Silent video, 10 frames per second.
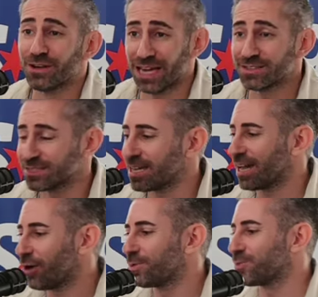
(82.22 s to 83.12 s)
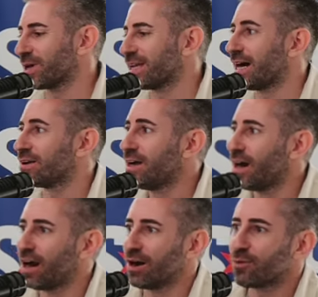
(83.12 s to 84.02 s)
Okay, I was gonna say, I hope you play it out.
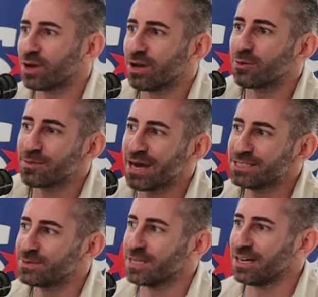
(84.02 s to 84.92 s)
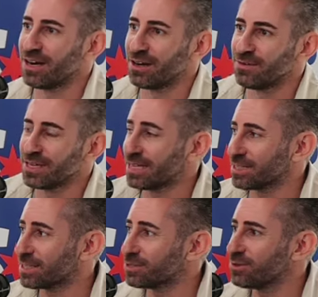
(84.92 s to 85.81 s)
It reminds me of, and
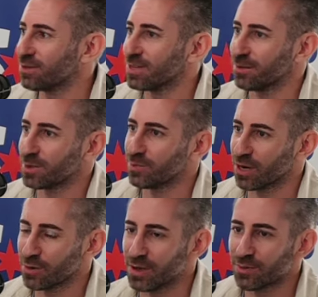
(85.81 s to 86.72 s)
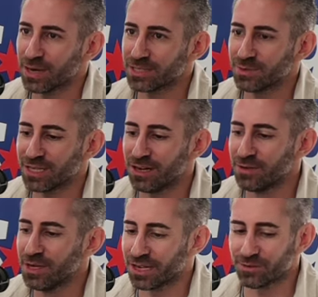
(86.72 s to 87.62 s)
not to get too off topic, but it reminds me
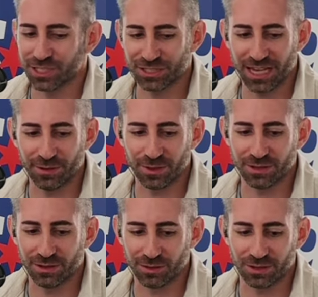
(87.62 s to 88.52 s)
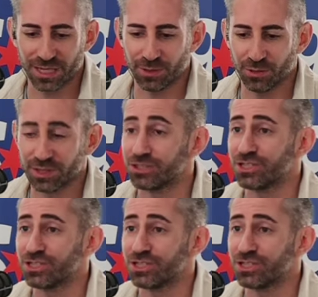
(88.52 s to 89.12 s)
of a conversation I had with a long time ago with the